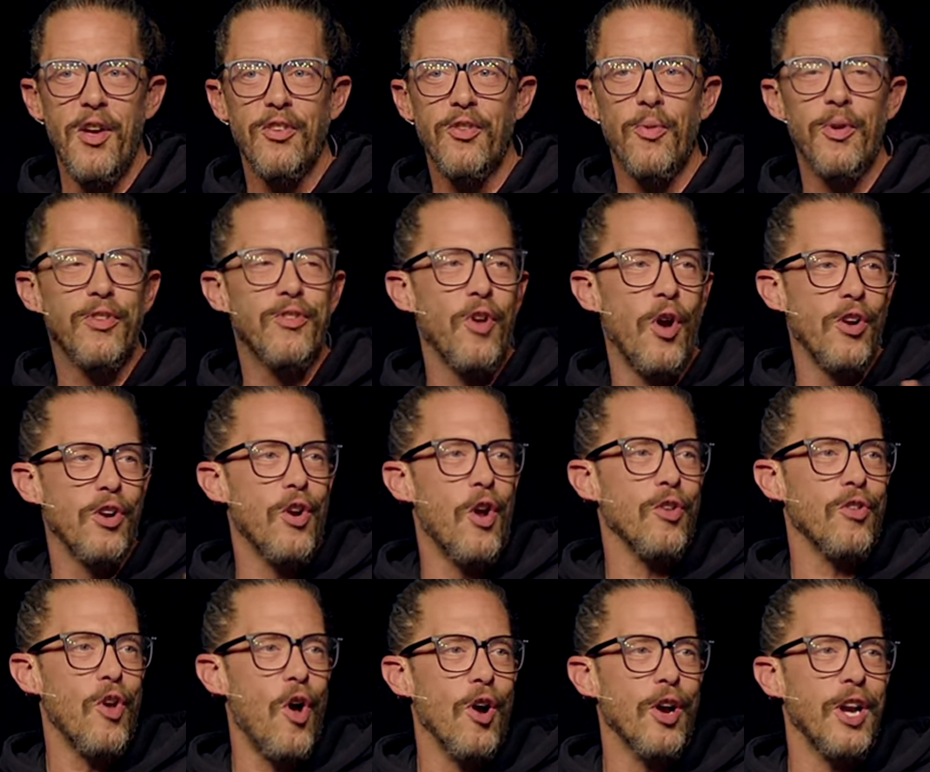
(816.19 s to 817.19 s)
So we started
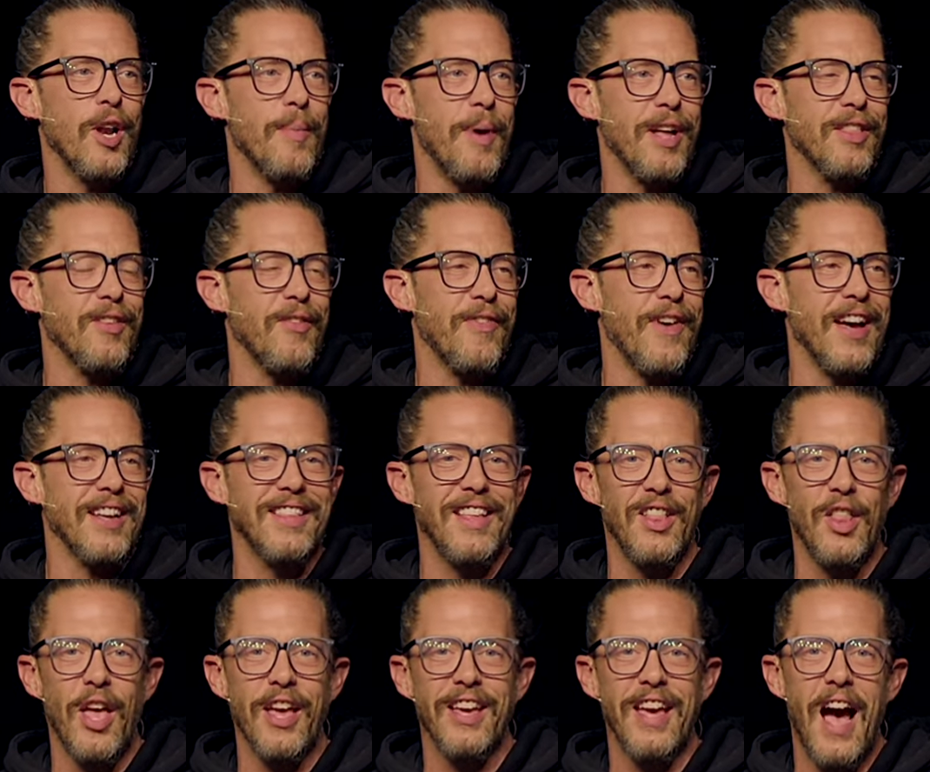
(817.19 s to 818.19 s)
all talking about the fact
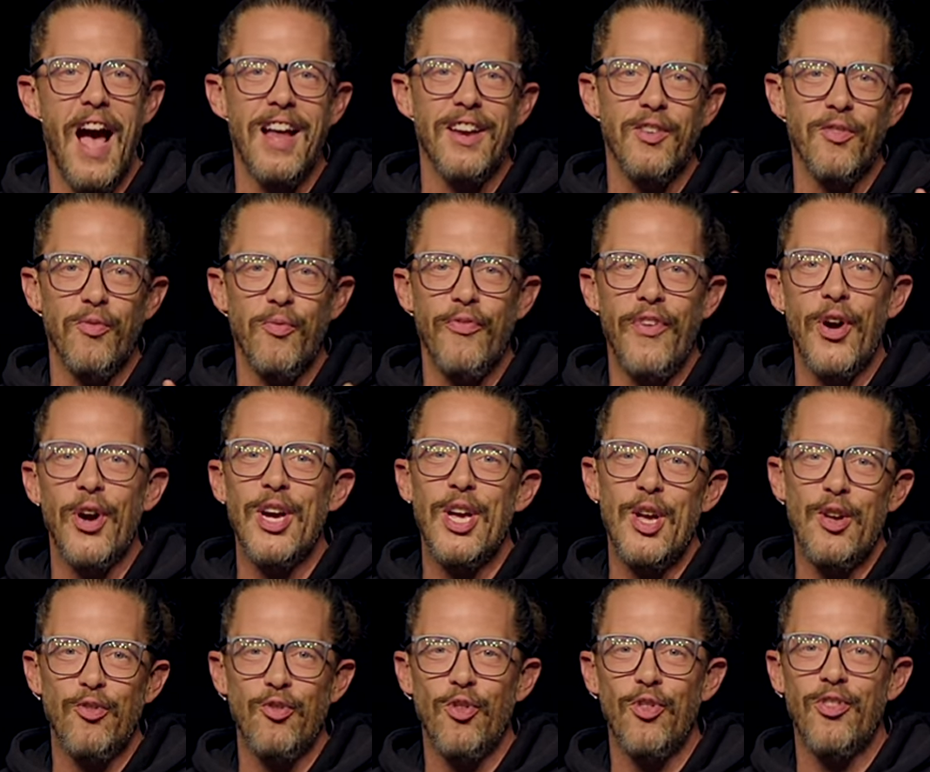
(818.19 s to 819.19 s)
that like God is
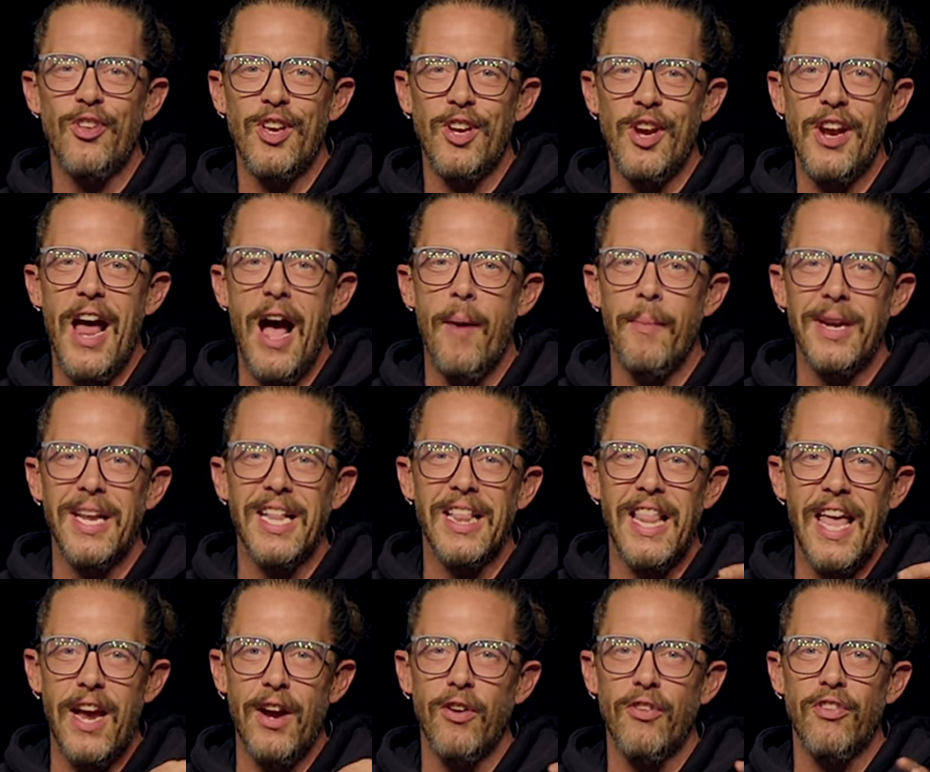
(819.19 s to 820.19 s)
very interesting and how many
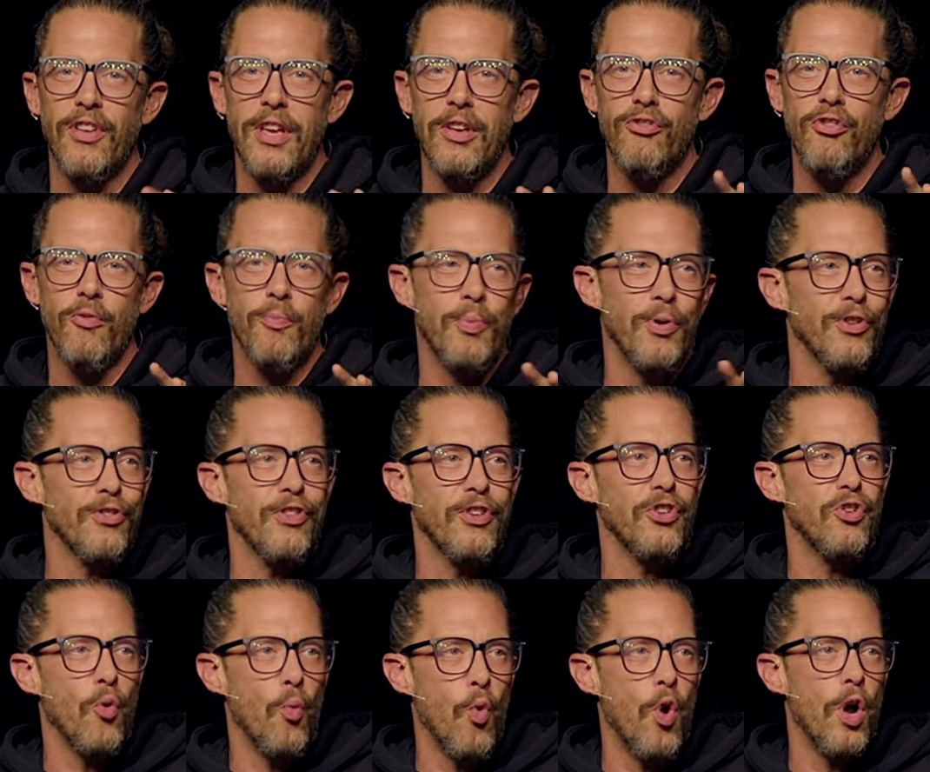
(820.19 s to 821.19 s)
layers he just puts
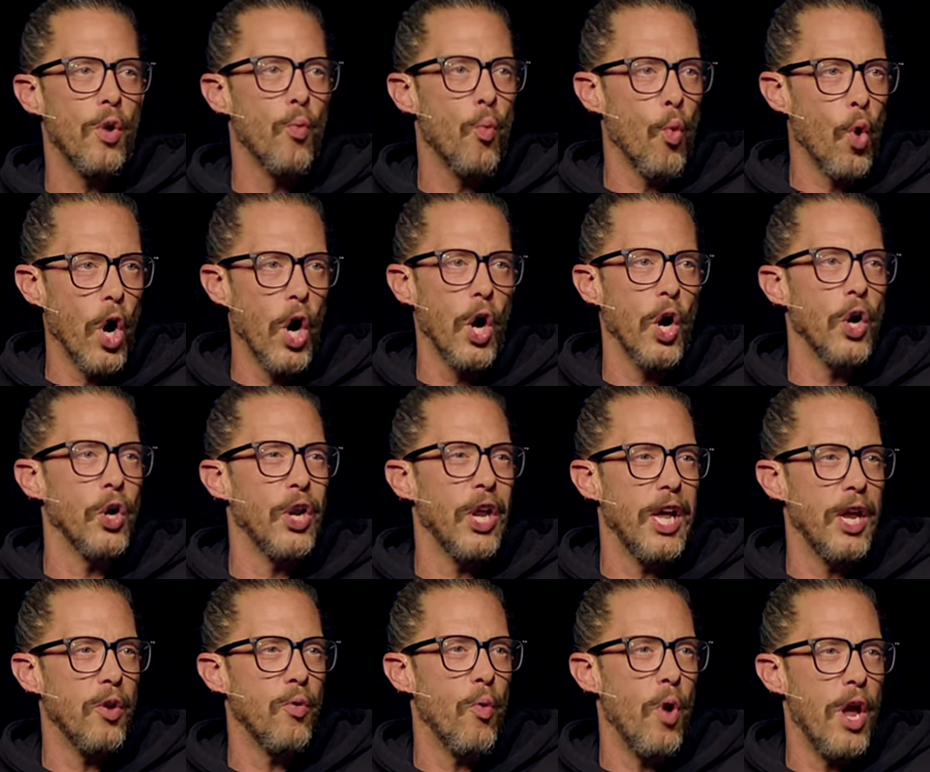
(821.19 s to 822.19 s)
into one word
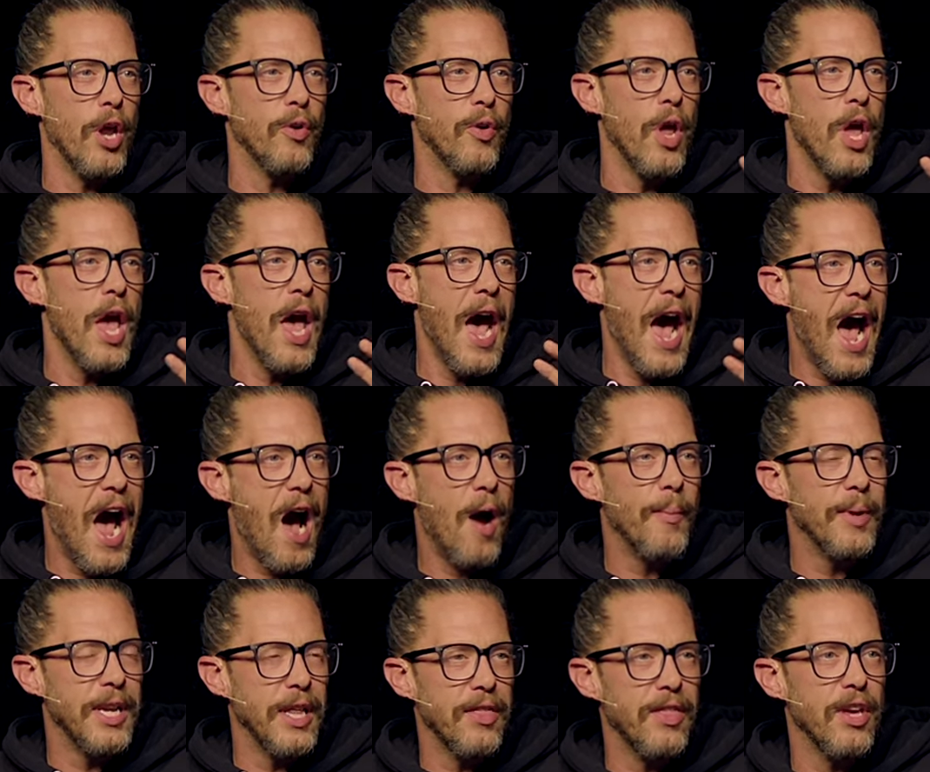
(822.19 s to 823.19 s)
and how
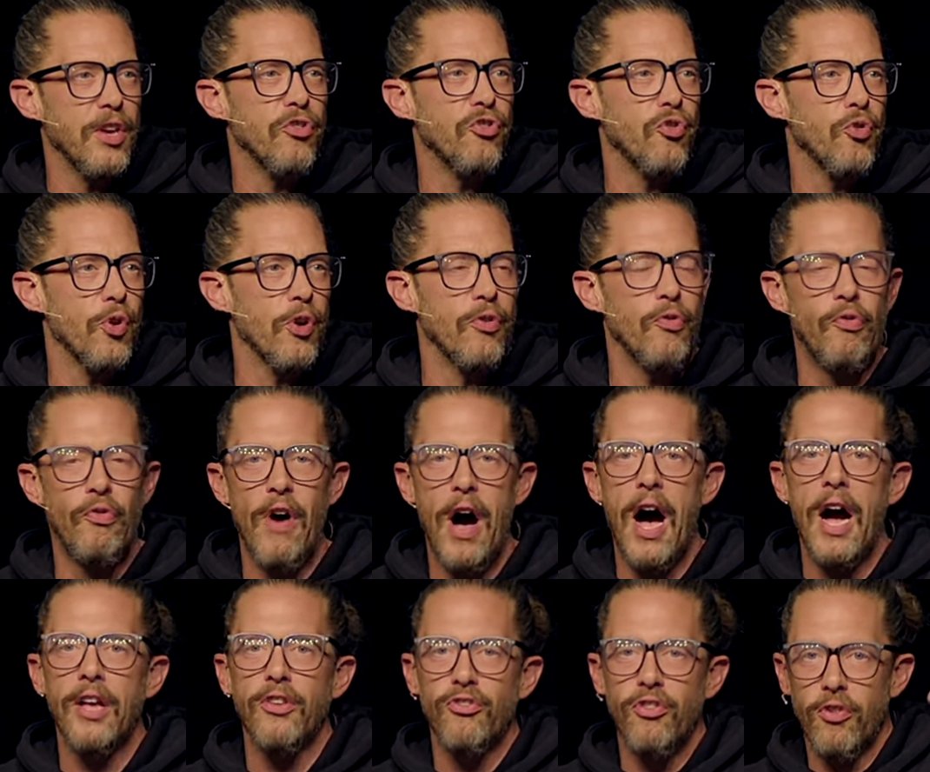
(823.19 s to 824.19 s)
many things you could
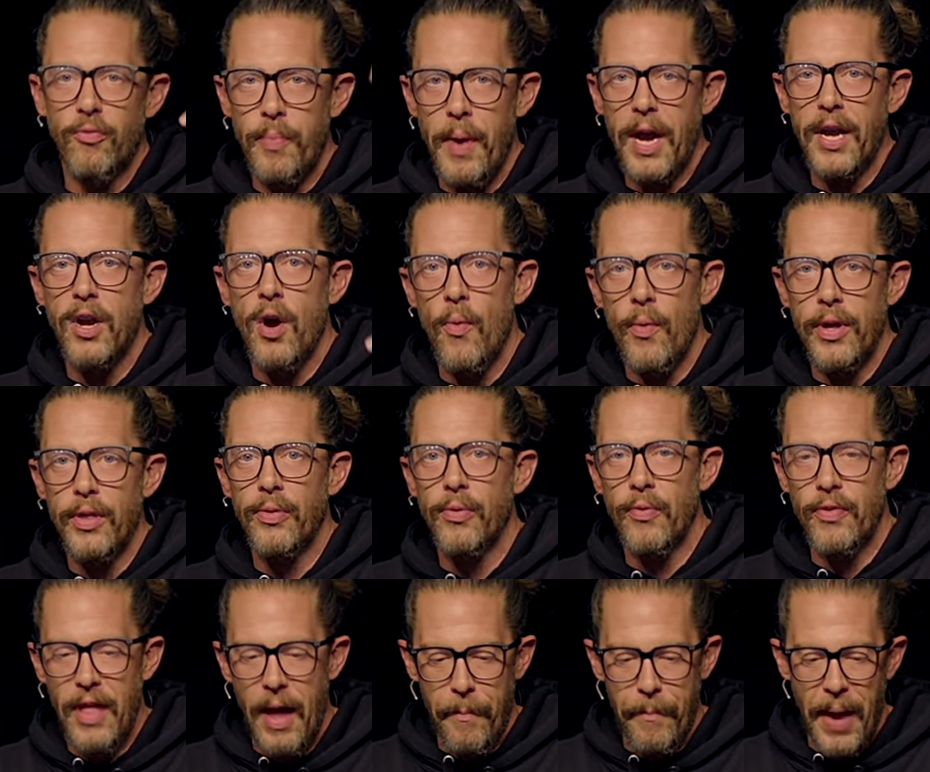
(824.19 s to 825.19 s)
find just by going
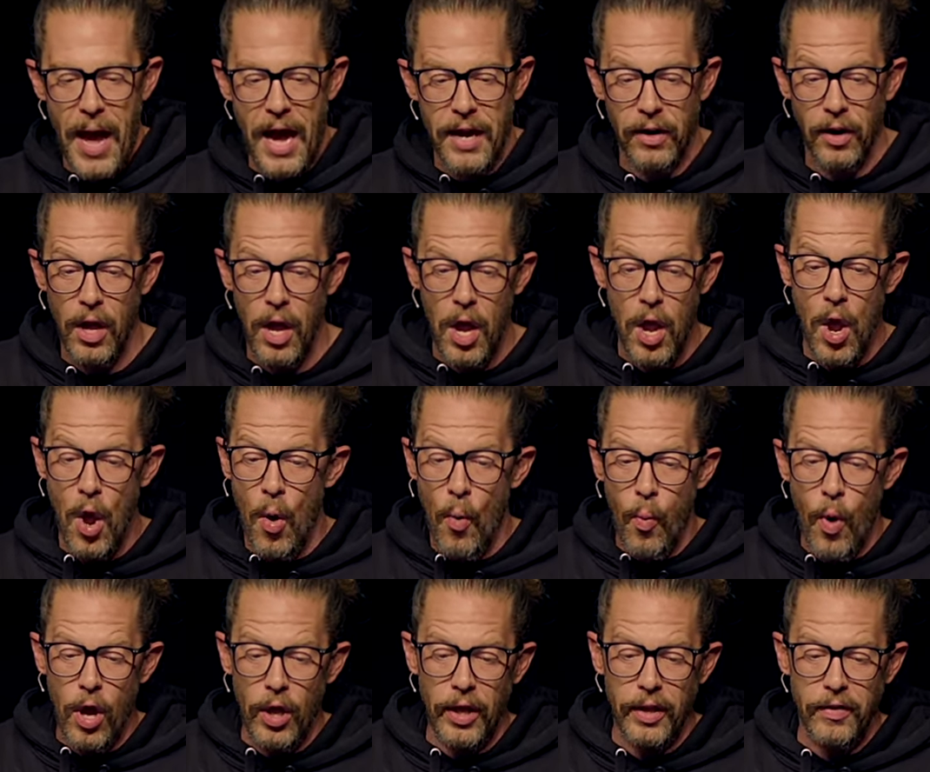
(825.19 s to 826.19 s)
through that pattern.
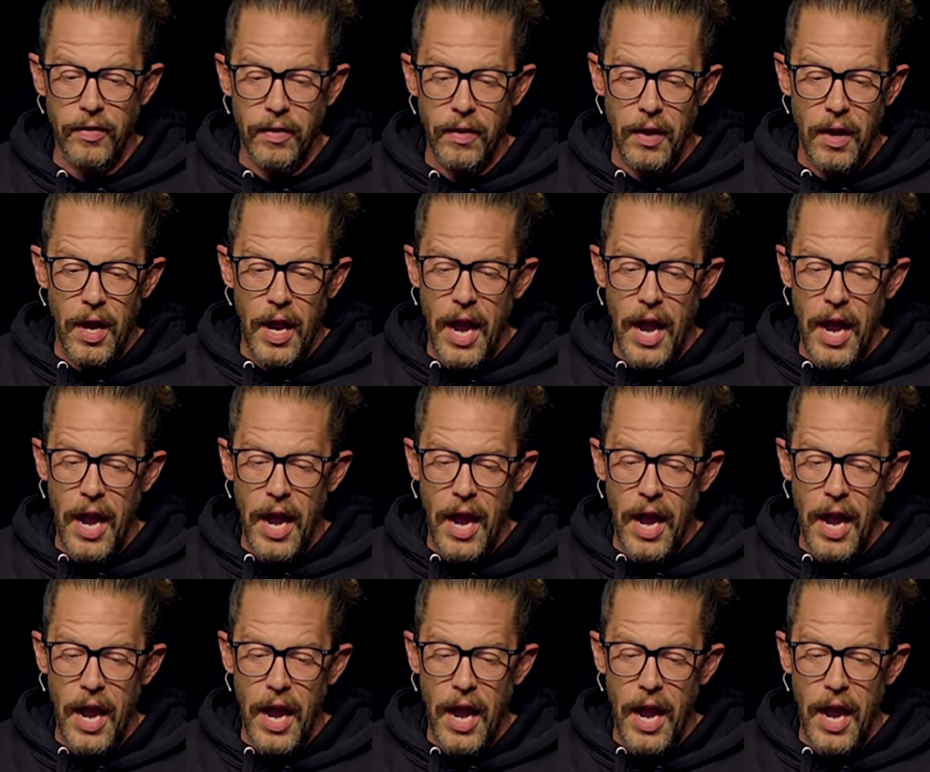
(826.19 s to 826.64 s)
Well, it's